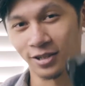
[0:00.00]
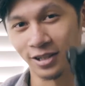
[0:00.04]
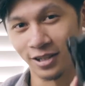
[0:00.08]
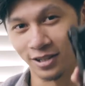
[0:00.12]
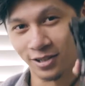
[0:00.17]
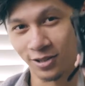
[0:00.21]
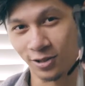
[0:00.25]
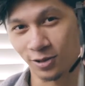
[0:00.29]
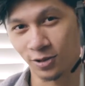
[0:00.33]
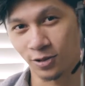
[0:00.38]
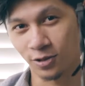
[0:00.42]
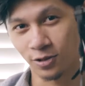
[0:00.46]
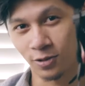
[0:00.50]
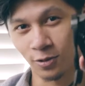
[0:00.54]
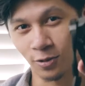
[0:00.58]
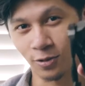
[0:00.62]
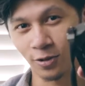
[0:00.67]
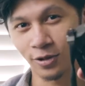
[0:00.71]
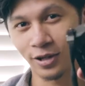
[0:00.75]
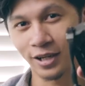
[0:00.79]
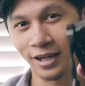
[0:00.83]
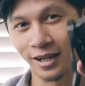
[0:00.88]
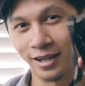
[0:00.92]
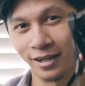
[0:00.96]
It's the
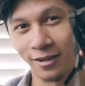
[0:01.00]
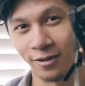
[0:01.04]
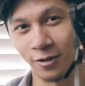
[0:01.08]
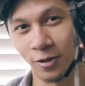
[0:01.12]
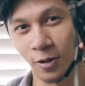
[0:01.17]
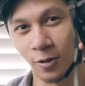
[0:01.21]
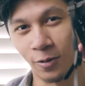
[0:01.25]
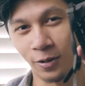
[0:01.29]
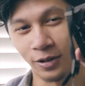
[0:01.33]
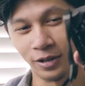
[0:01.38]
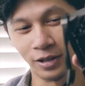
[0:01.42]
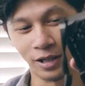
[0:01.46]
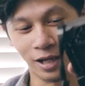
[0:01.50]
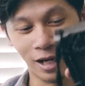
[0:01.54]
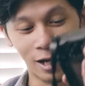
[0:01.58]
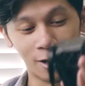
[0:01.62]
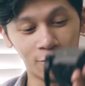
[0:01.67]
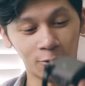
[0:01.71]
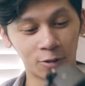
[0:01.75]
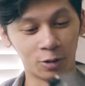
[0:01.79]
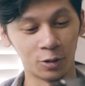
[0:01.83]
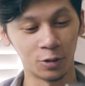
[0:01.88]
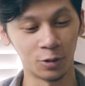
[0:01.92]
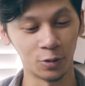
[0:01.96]
story and knowing
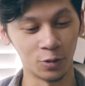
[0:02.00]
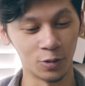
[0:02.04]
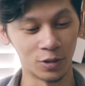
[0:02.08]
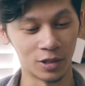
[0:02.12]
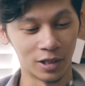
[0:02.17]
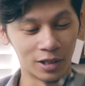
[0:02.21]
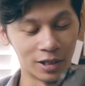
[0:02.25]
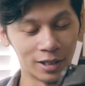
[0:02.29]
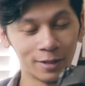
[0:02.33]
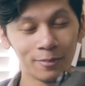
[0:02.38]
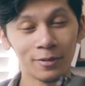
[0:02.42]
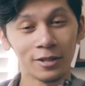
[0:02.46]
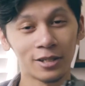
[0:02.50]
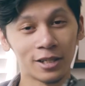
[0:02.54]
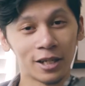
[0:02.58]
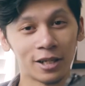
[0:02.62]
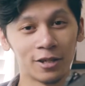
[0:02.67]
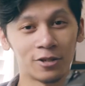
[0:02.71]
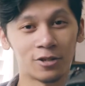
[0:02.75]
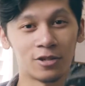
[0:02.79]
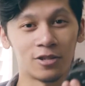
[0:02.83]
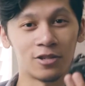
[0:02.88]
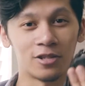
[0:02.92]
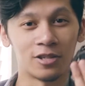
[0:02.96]
how to use the
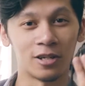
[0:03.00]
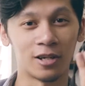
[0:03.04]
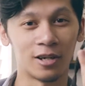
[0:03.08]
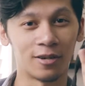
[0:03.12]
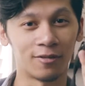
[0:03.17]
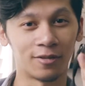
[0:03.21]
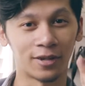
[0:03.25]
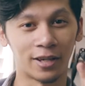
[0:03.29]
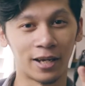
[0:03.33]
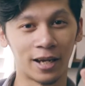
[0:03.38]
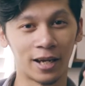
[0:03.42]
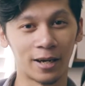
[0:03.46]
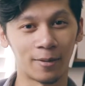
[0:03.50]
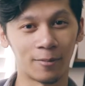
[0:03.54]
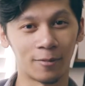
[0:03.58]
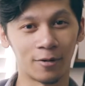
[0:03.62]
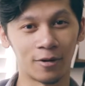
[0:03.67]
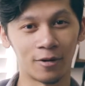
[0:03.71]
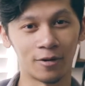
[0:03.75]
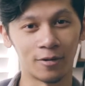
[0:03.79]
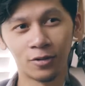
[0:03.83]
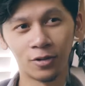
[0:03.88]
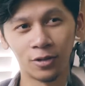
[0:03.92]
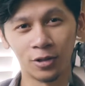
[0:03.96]
limitations of a
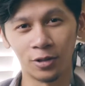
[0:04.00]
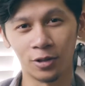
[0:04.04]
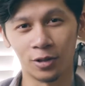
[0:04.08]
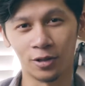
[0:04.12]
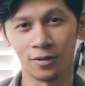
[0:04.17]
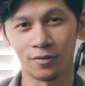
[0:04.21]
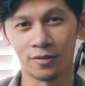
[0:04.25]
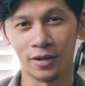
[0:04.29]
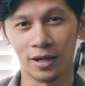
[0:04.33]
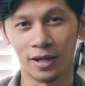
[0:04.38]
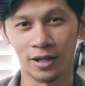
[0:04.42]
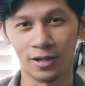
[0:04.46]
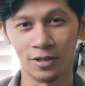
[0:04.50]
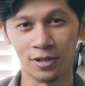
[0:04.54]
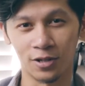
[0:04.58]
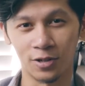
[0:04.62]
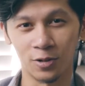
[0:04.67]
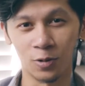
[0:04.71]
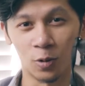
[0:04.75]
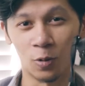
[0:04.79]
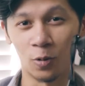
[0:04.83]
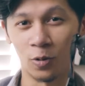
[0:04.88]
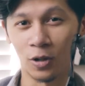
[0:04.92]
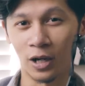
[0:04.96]
camera to your
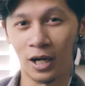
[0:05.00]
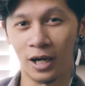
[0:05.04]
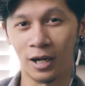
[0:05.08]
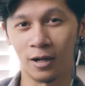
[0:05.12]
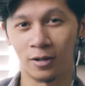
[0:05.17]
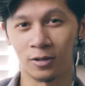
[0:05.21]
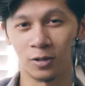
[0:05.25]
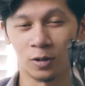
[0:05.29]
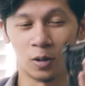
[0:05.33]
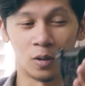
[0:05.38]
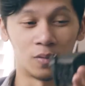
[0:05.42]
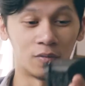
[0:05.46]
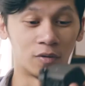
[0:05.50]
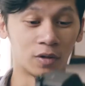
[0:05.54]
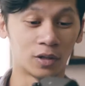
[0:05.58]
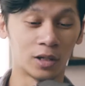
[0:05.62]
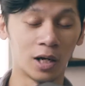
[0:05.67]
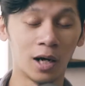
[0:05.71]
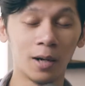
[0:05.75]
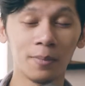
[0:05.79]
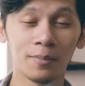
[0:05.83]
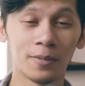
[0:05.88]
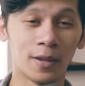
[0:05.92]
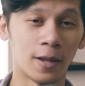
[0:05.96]
advantages or how to
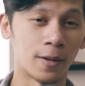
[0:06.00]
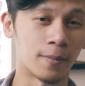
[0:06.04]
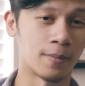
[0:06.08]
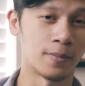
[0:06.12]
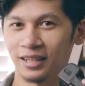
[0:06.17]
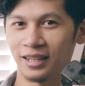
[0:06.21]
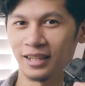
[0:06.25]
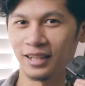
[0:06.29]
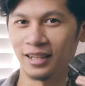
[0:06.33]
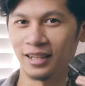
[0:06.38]
overcome them.